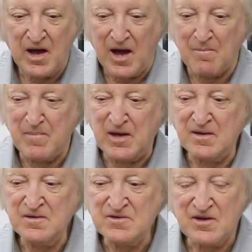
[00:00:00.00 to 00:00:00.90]
a
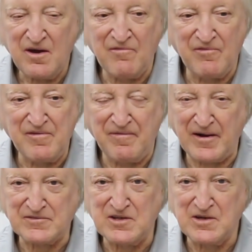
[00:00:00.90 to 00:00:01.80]
means of
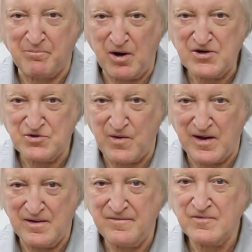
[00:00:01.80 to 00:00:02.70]
reflecting the pressure
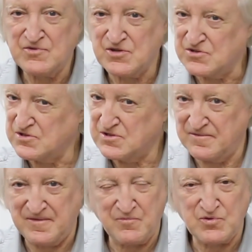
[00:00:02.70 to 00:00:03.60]
wave, just as
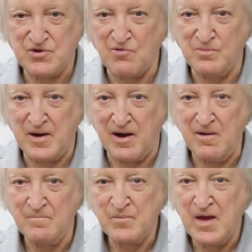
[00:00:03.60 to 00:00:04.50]
if it was open
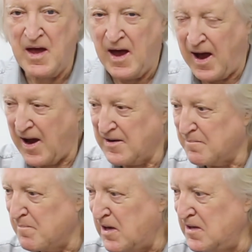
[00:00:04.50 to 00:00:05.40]
air, and a
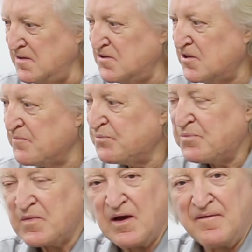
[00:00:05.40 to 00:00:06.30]
means
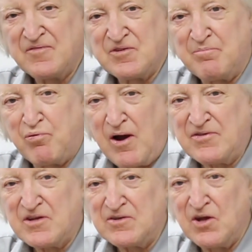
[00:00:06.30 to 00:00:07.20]
of
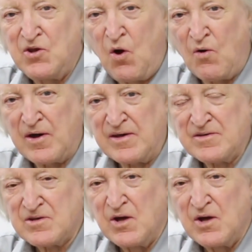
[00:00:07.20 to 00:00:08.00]
suppressing the noise